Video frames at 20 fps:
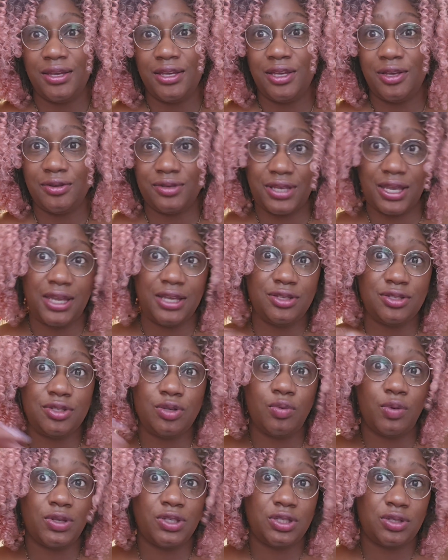deigns
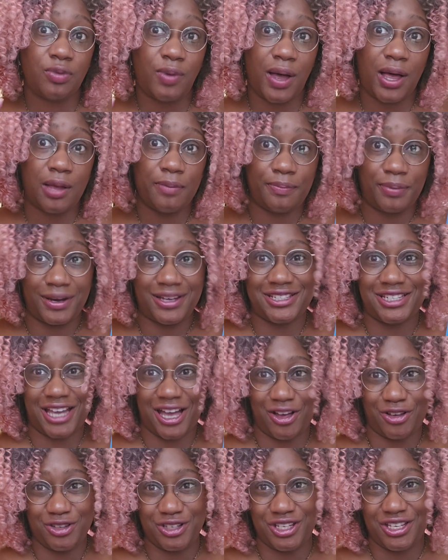to once in a while branch
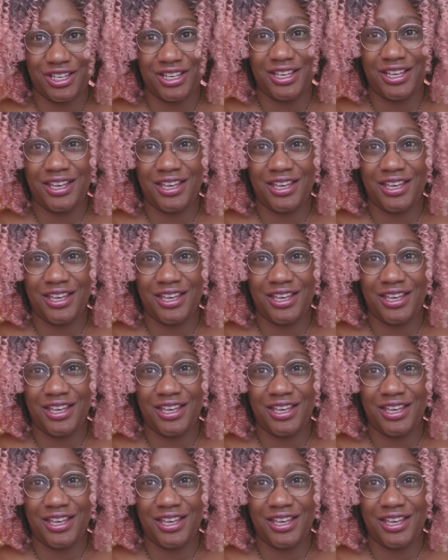out